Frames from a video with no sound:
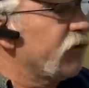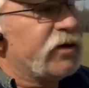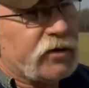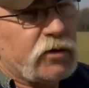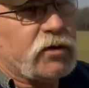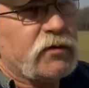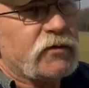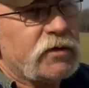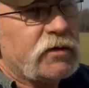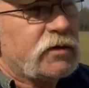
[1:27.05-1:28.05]
here that we know
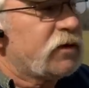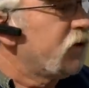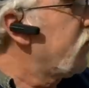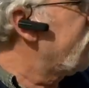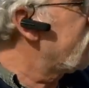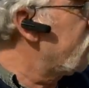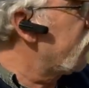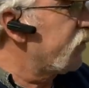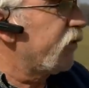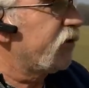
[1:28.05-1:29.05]
of is
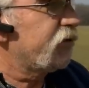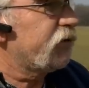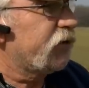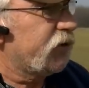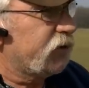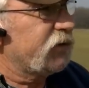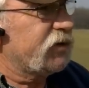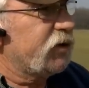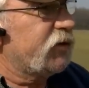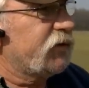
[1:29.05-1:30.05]
Mr. Edgel or
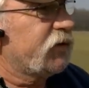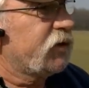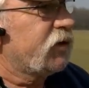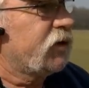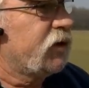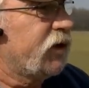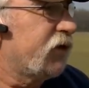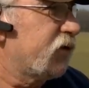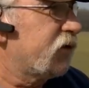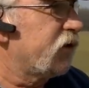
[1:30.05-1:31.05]
myself,
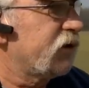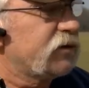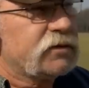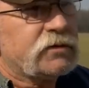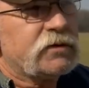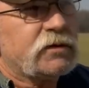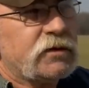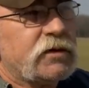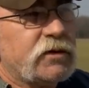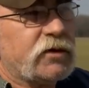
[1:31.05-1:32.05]
his son.
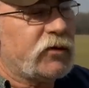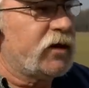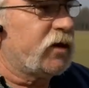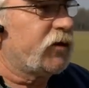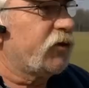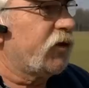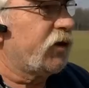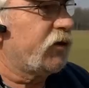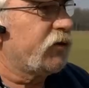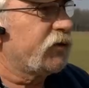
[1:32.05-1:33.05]
You know, we hunt
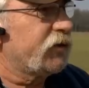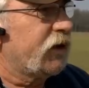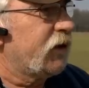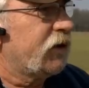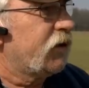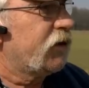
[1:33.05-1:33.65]
over here. There's